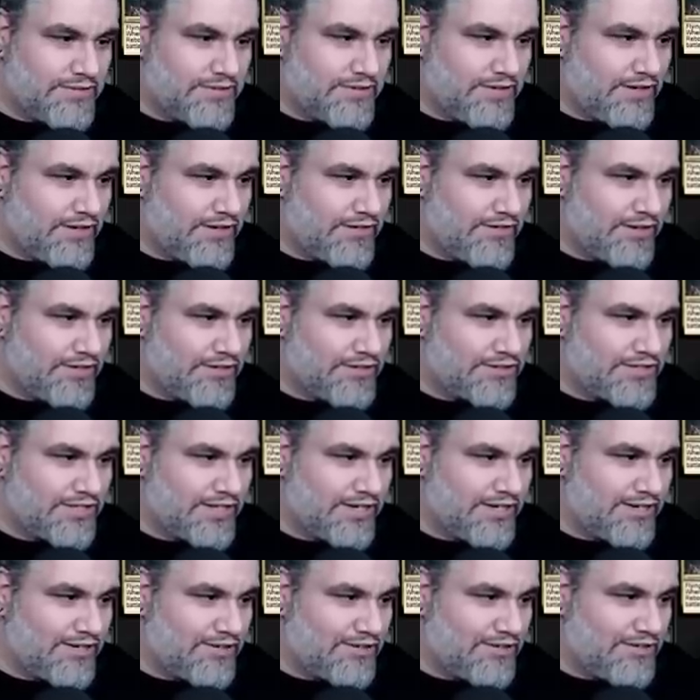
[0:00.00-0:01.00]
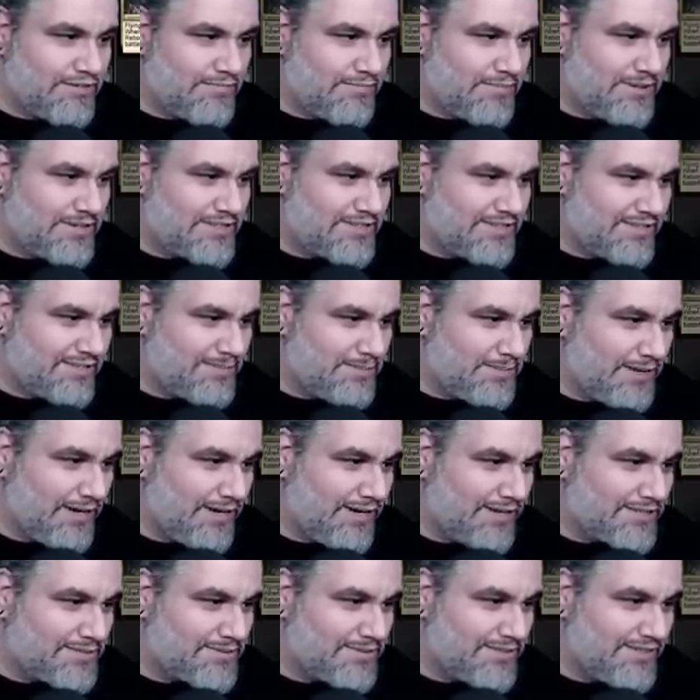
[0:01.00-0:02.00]
No, I'd rather just get another Niv-Mizzet, to be
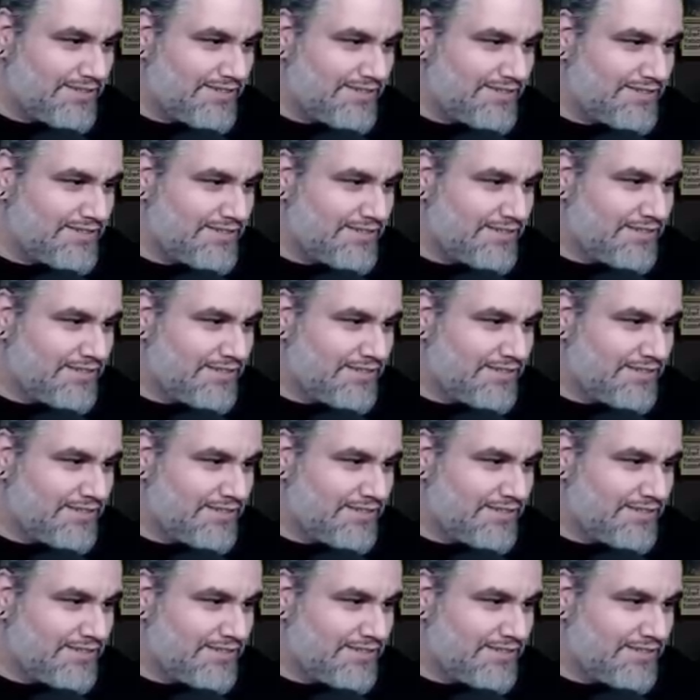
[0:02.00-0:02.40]
honest with you.